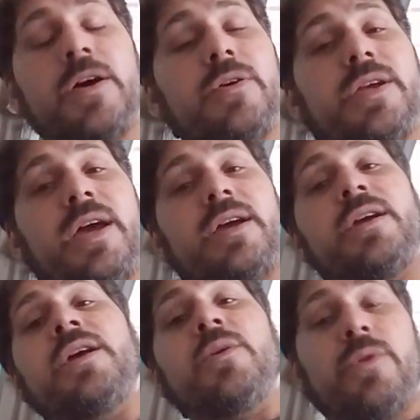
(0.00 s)
Okay,
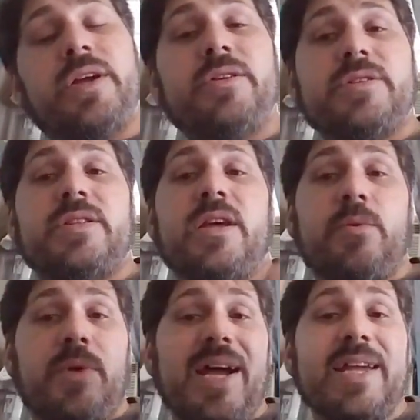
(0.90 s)
well, here's the thing.
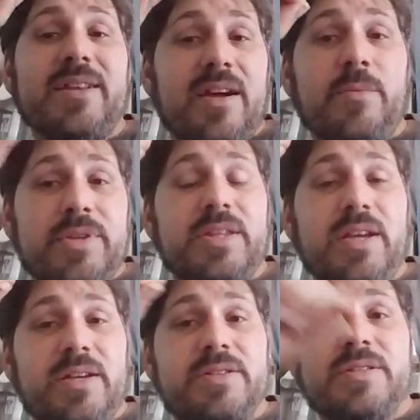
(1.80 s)
When I get done with
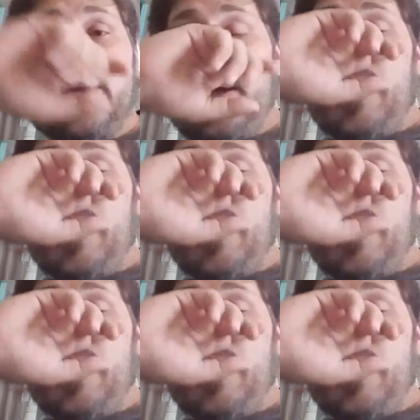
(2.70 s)
this,